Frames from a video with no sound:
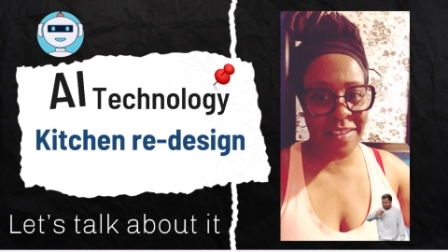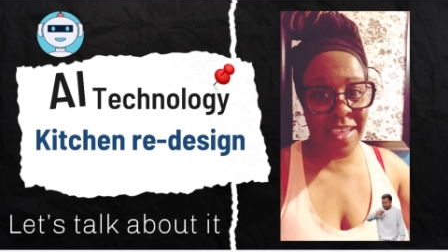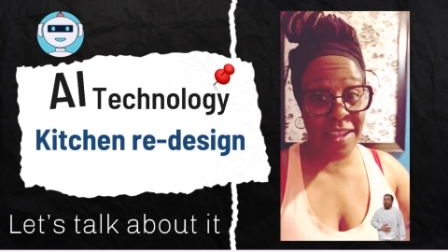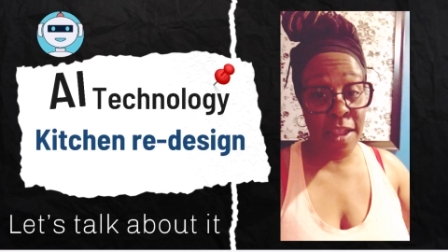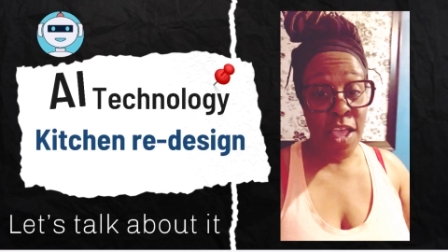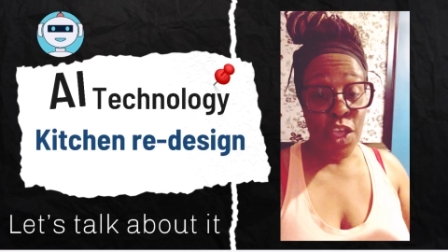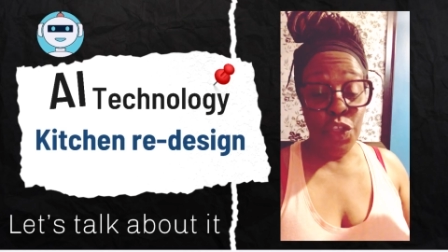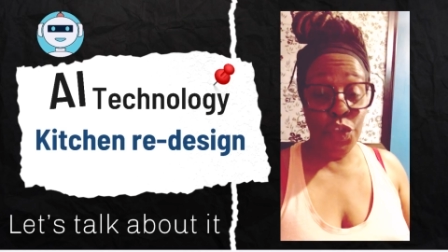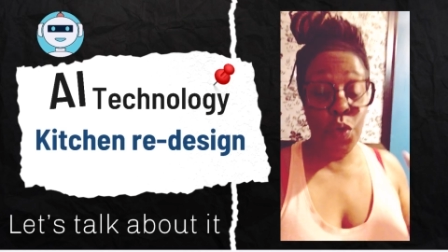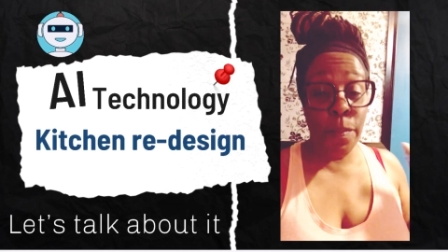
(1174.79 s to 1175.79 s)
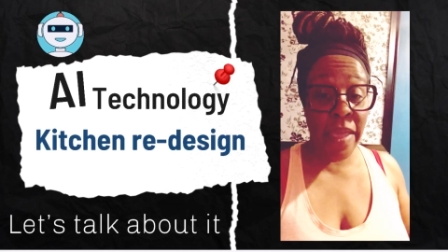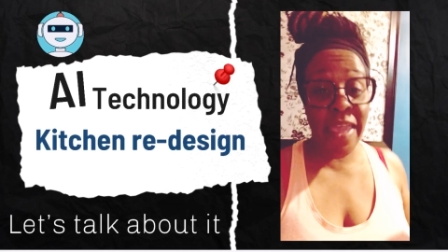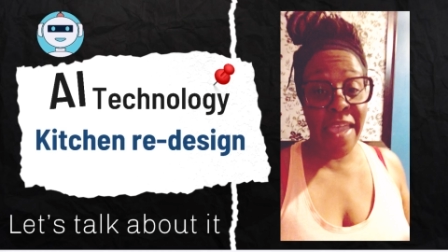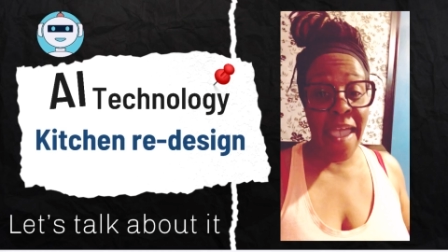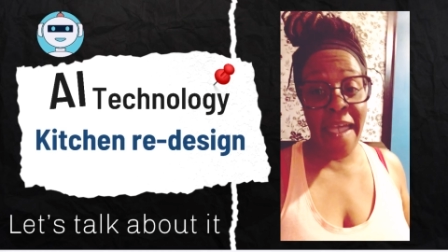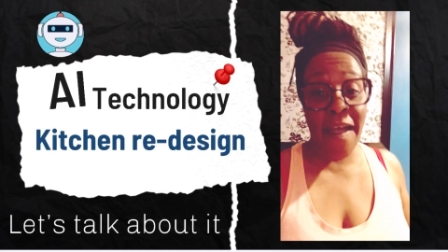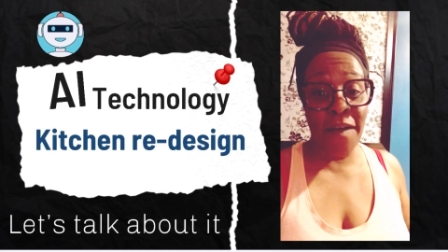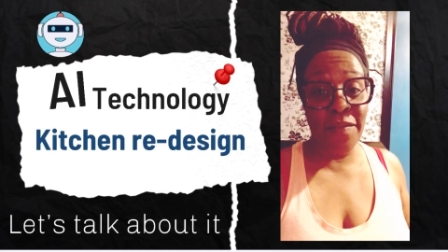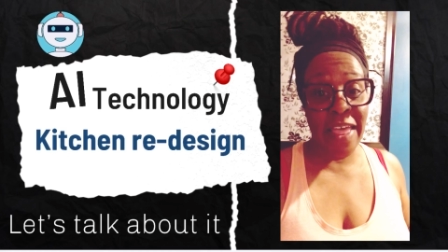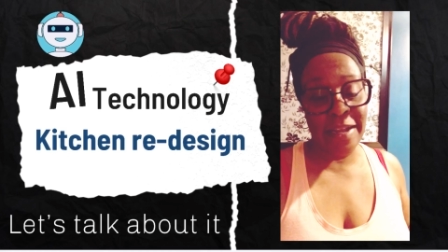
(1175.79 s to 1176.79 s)
And you may
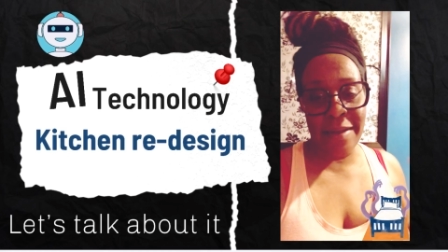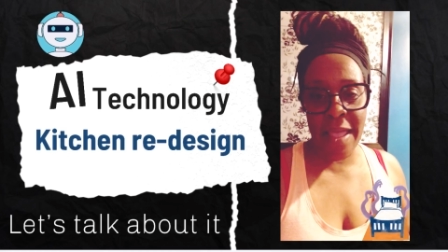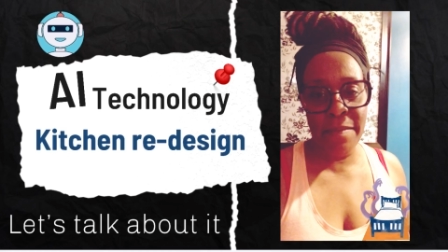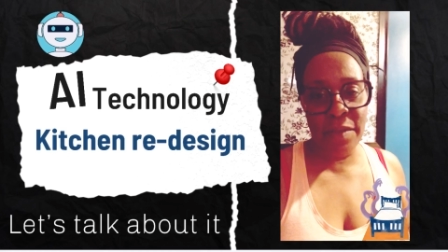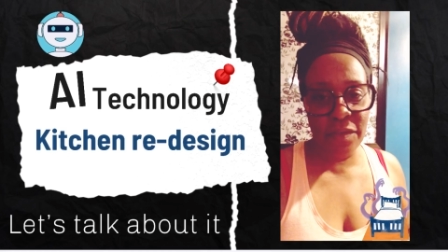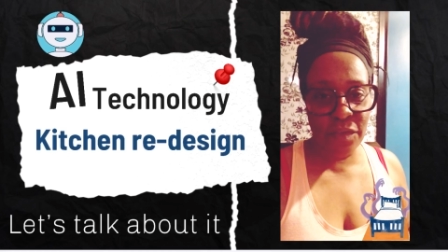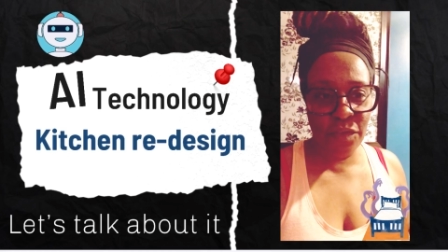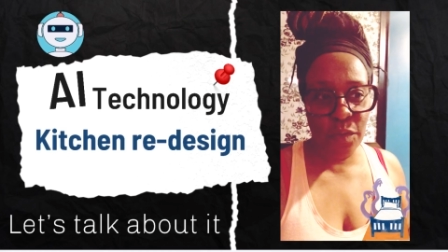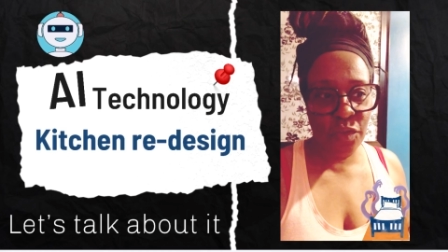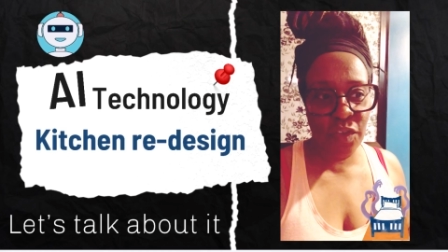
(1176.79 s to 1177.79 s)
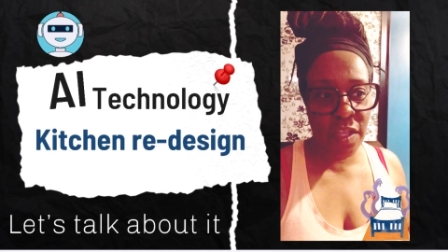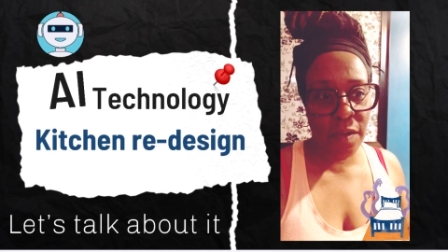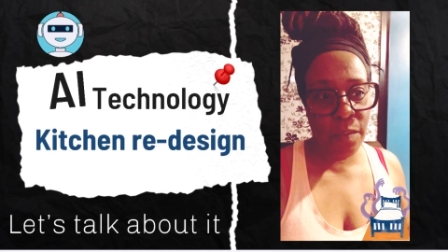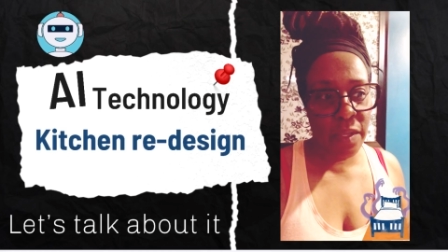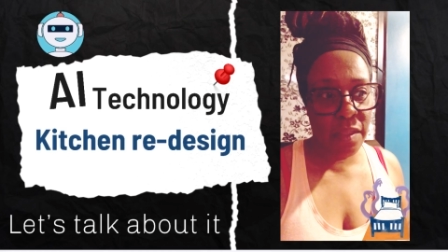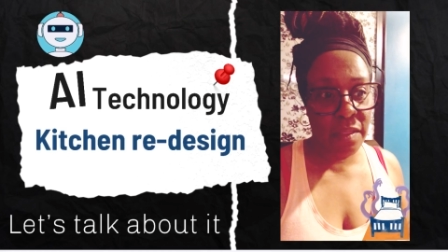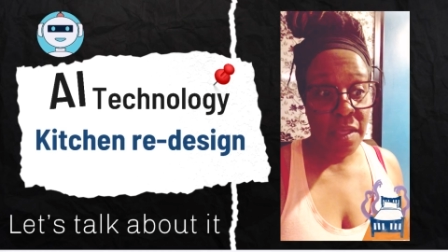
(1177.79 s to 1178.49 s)
have like nightmares associated with